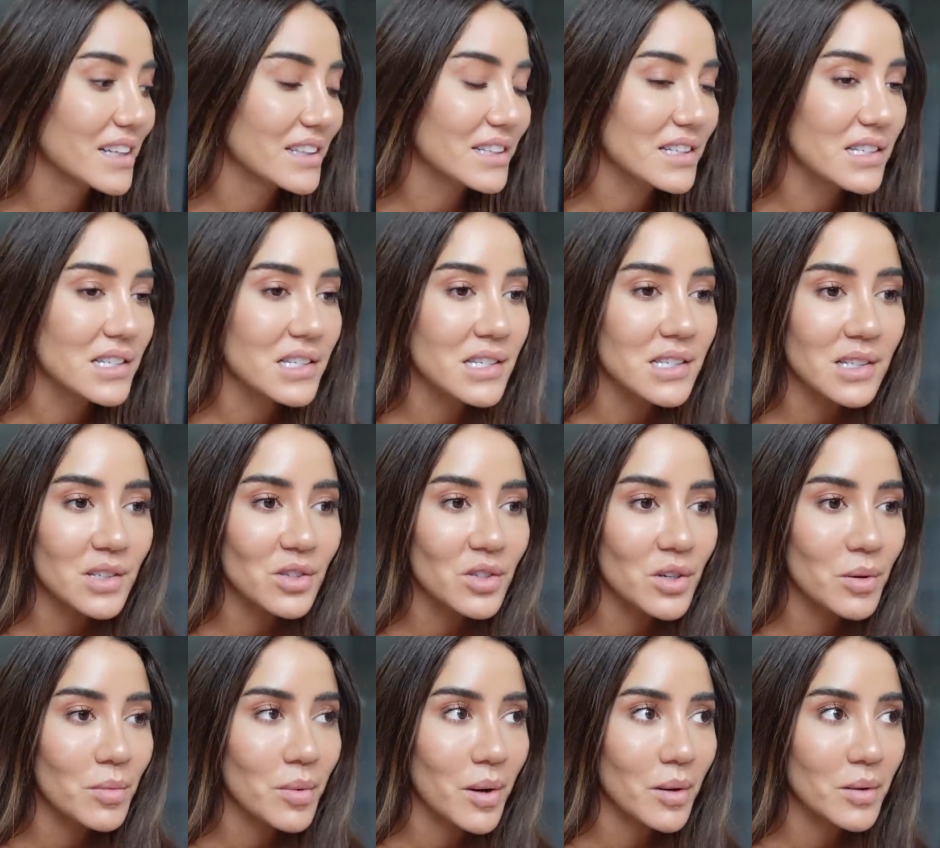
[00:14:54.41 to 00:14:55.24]
This is a
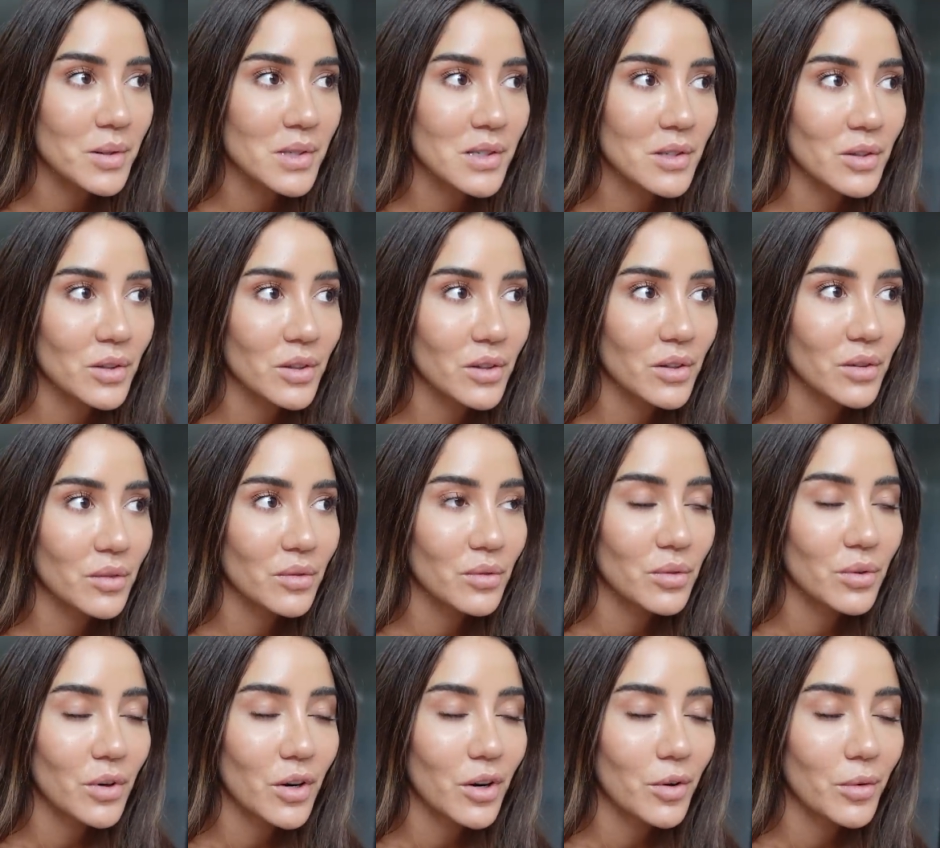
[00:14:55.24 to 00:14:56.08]
trip I was looking
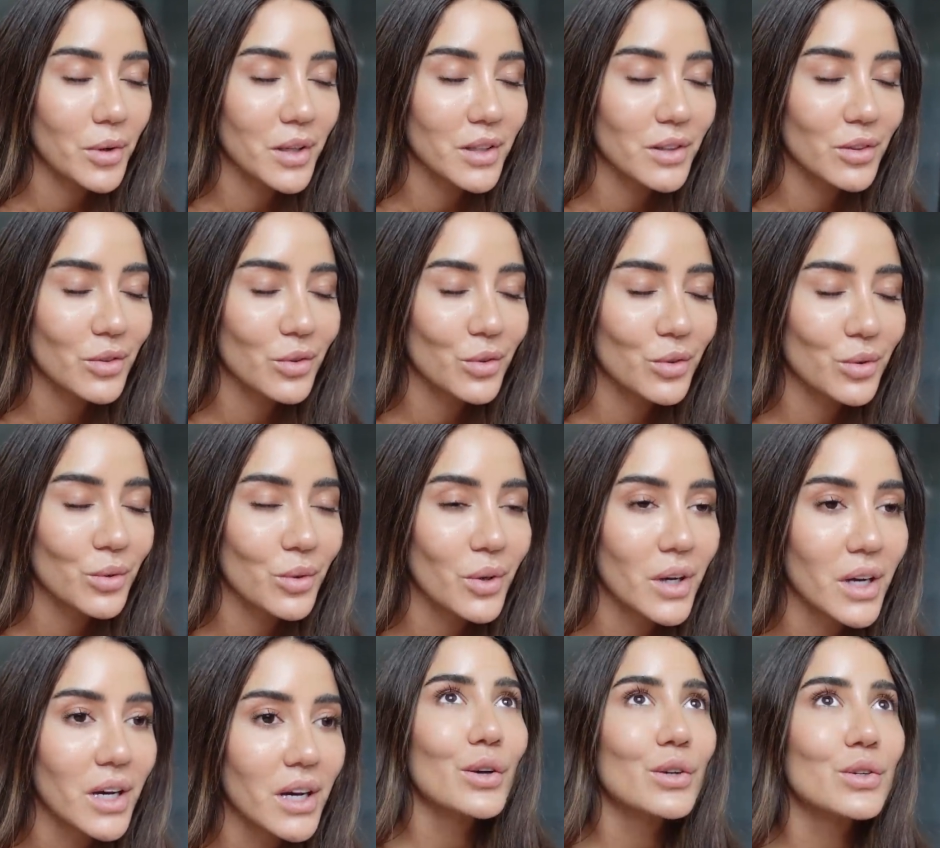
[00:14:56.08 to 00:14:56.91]
forward to
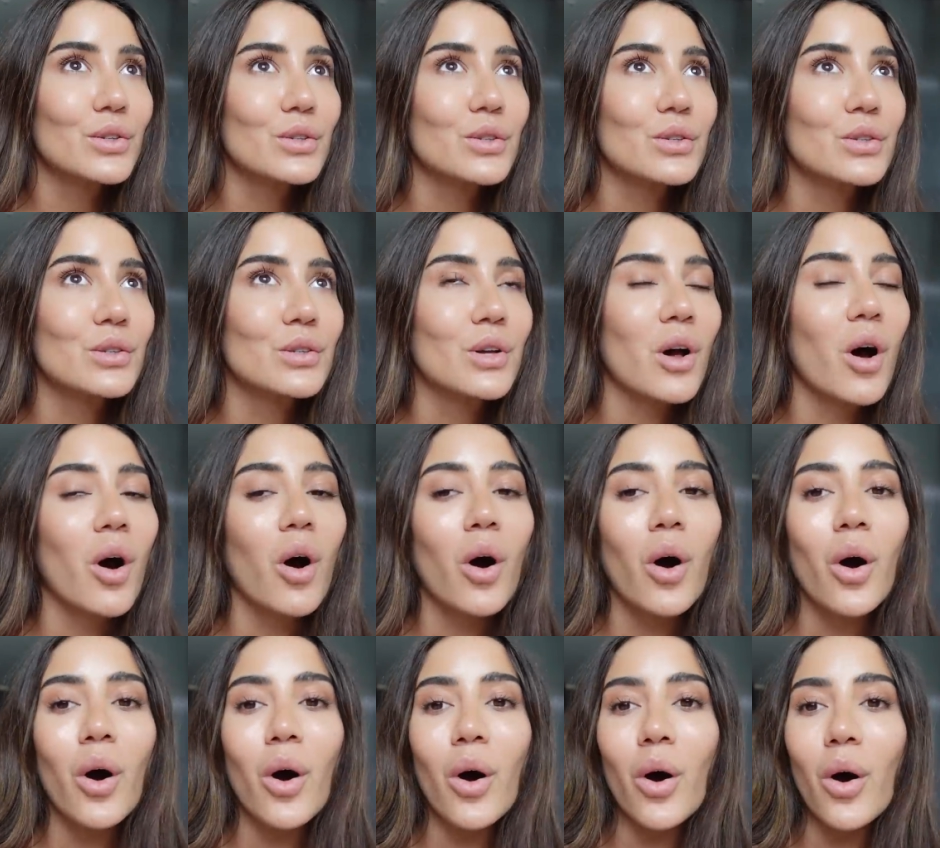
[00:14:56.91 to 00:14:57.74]

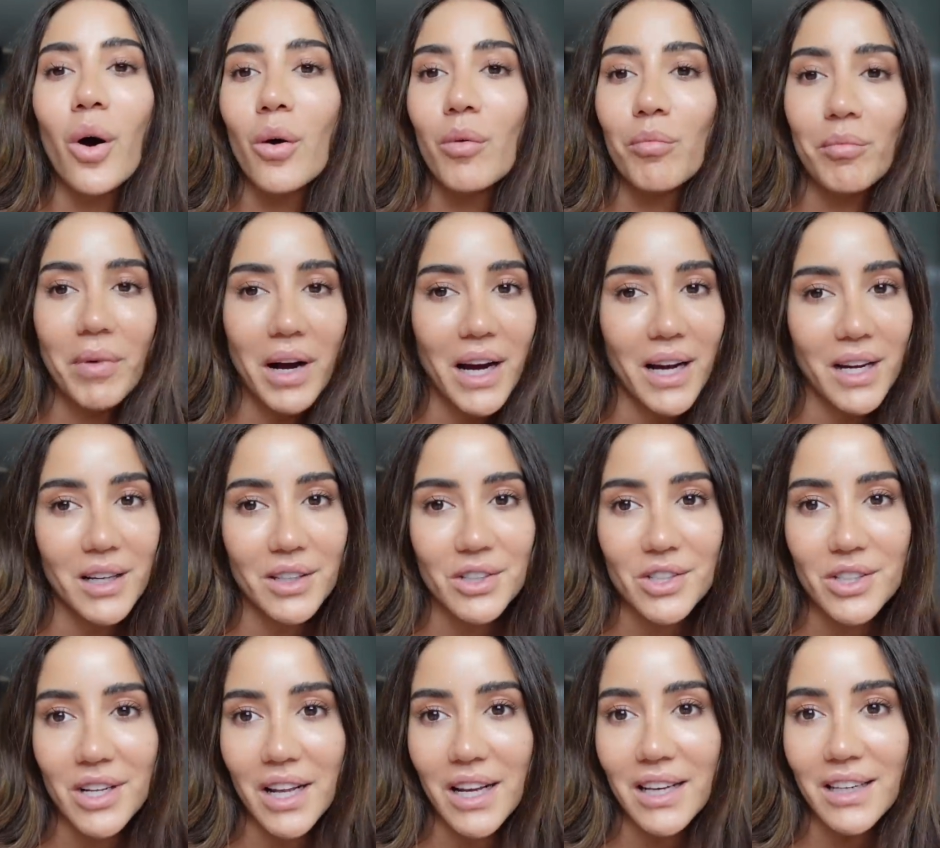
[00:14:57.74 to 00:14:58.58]
so
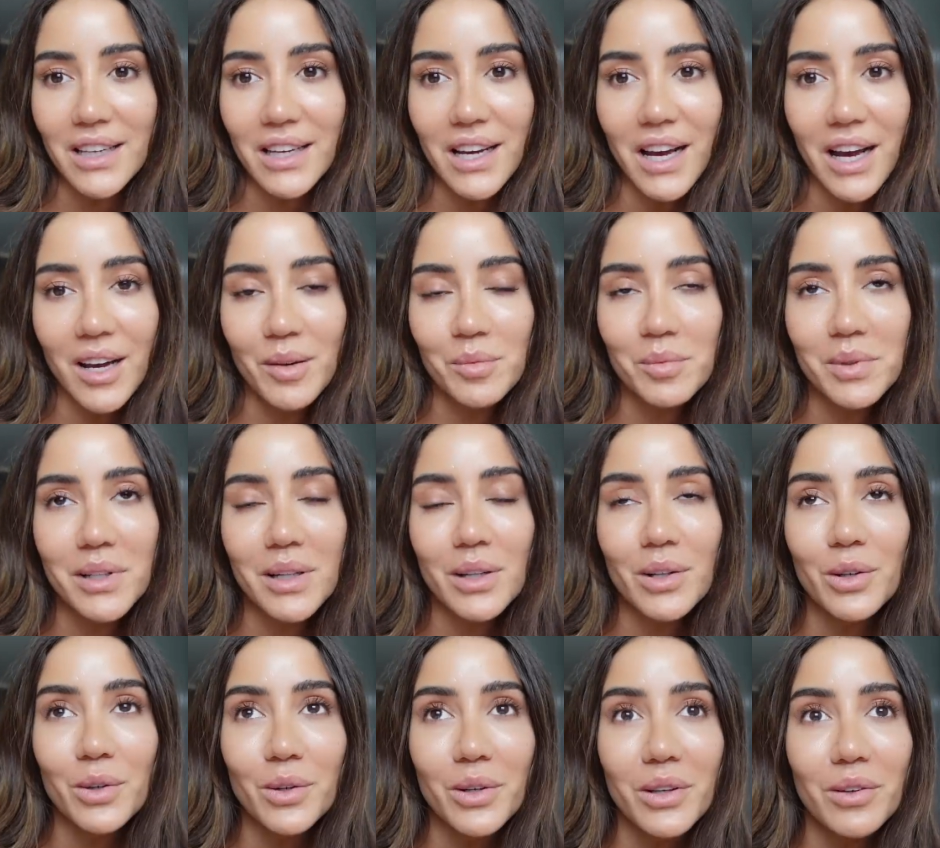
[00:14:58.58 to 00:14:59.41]
much. Like, I've
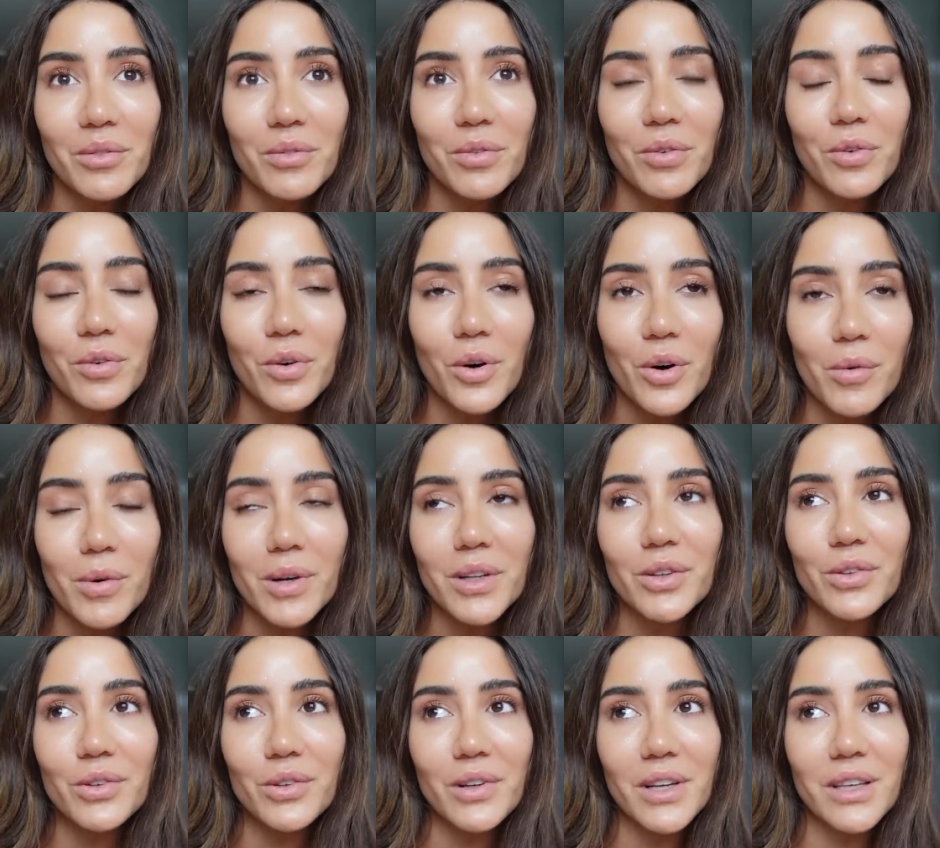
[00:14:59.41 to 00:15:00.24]
been looking
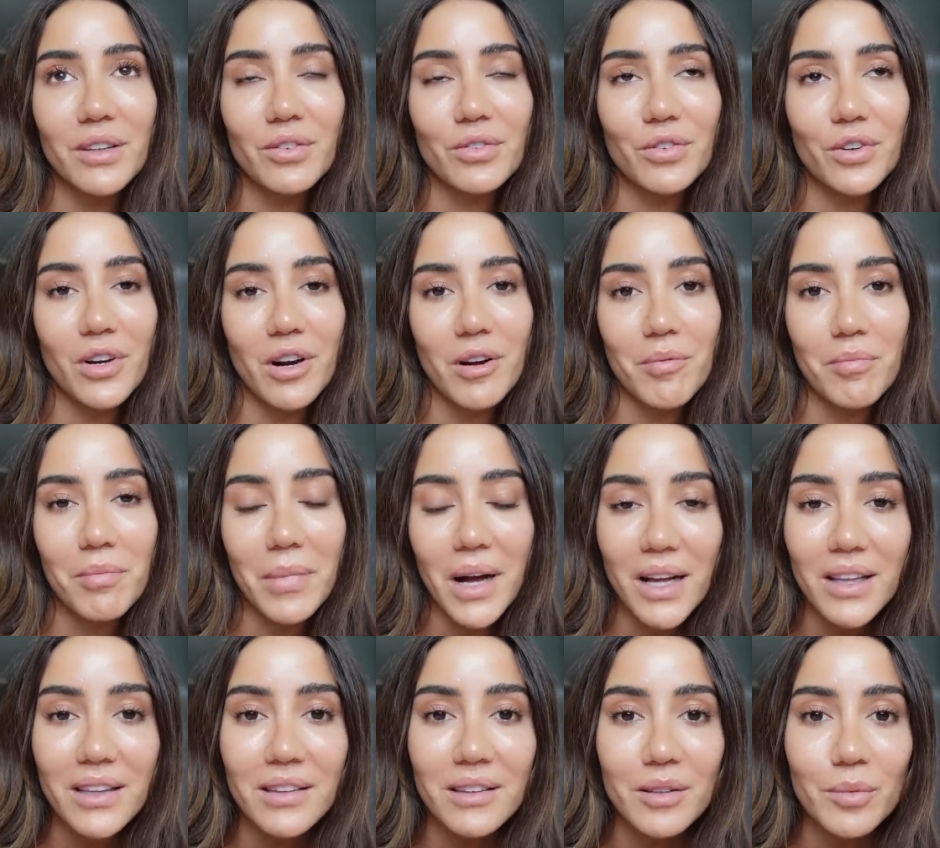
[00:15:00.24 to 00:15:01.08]
forward to it for a
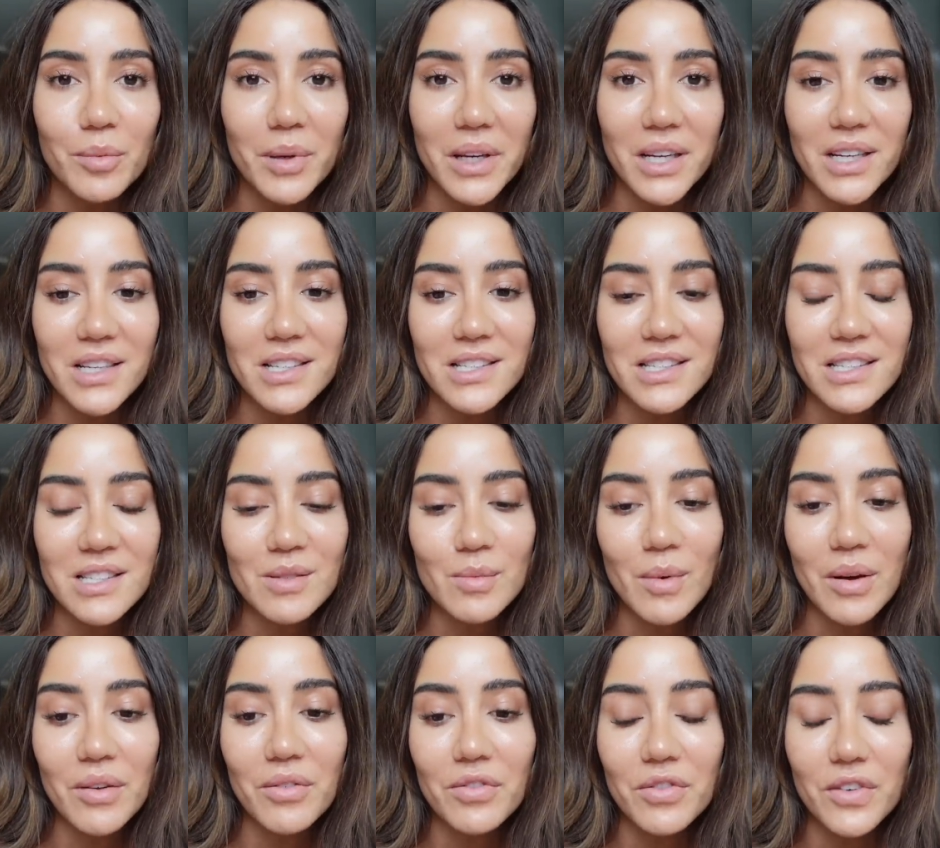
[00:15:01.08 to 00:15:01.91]
month because it's
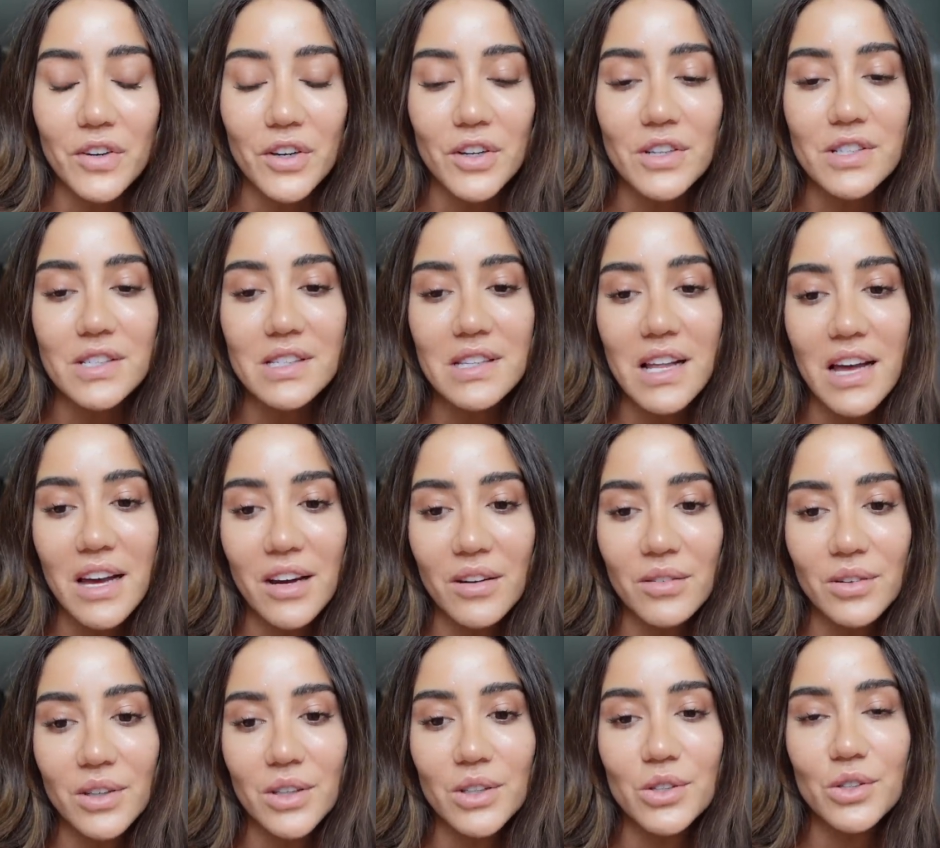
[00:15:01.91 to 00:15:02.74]
my first
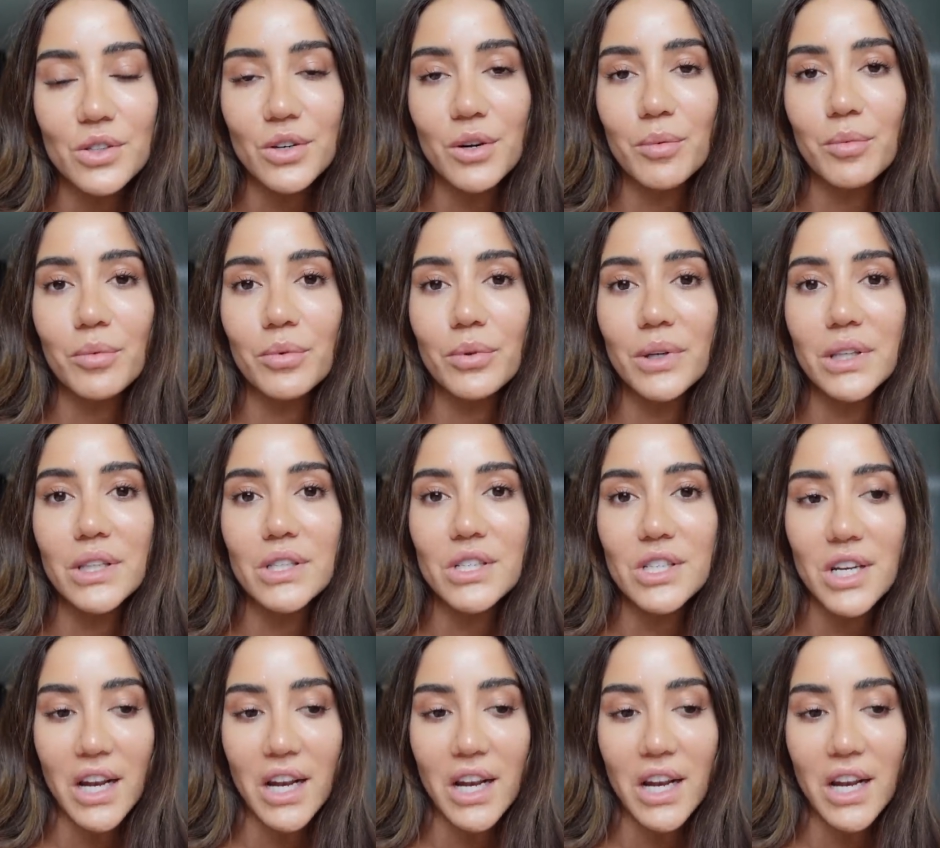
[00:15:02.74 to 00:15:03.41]
ever trip with